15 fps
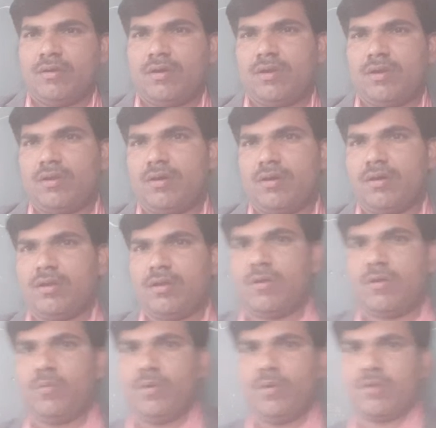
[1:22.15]
And
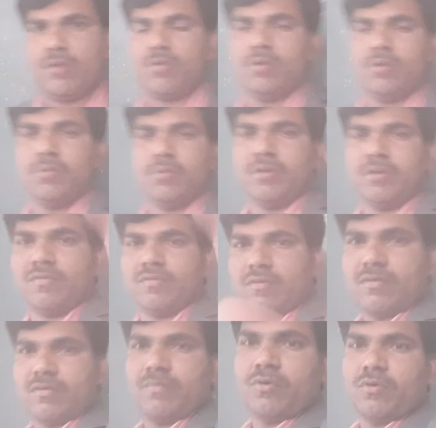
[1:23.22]
now we are going to
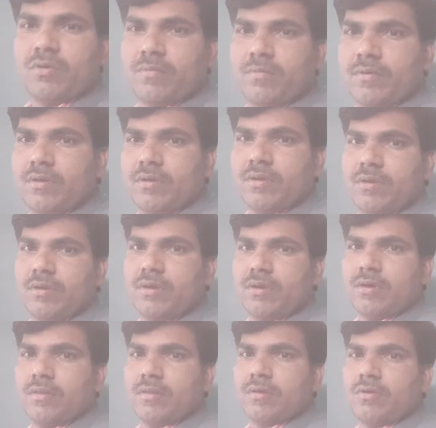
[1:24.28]
discuss about
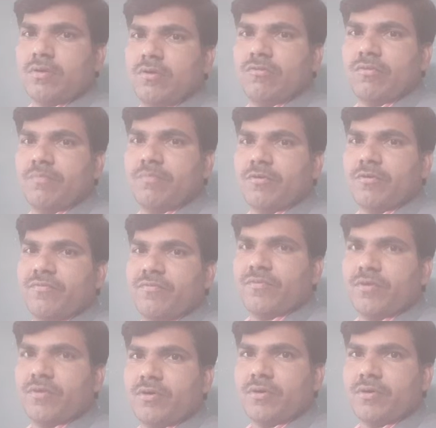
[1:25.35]
our the concept
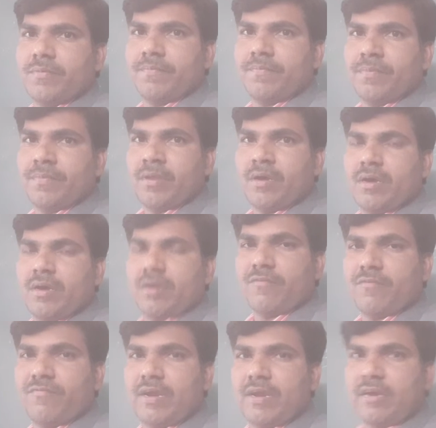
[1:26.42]
of
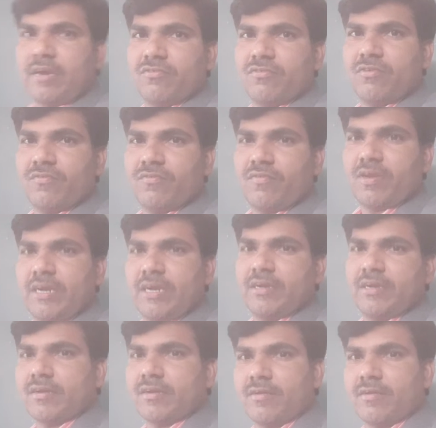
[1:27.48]
refraction of light
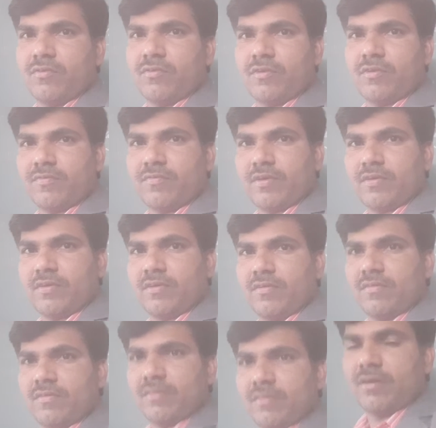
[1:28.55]
at curved
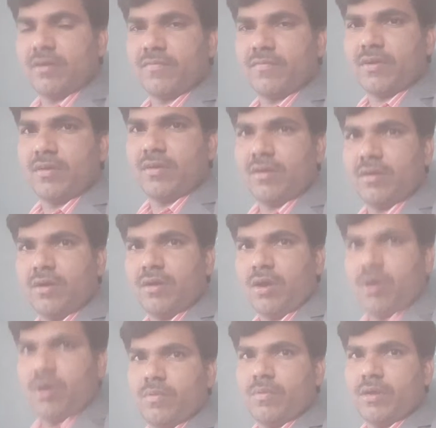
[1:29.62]
surfaces. In that one,
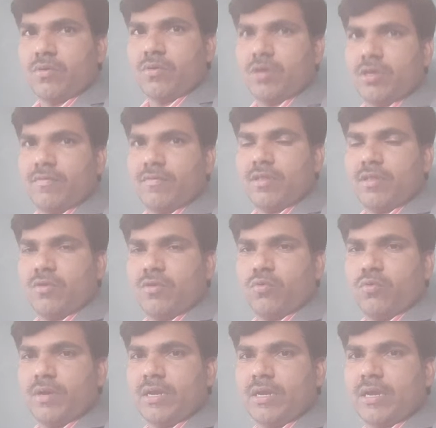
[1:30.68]
we are going with the
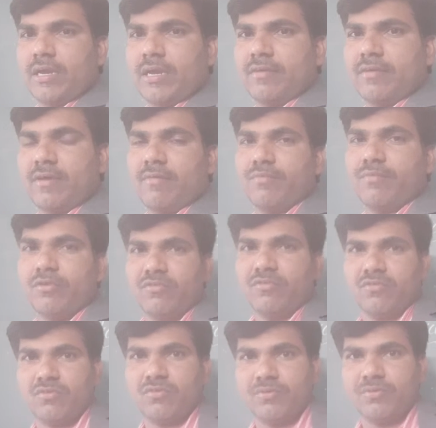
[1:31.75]
numerical
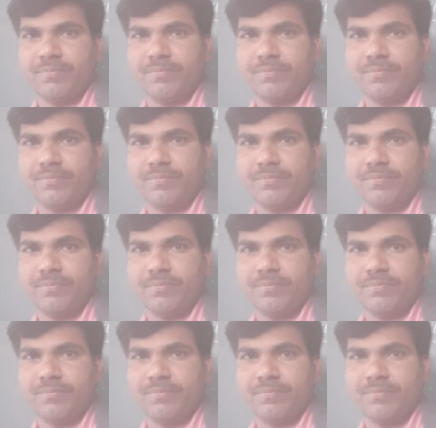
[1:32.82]
examples.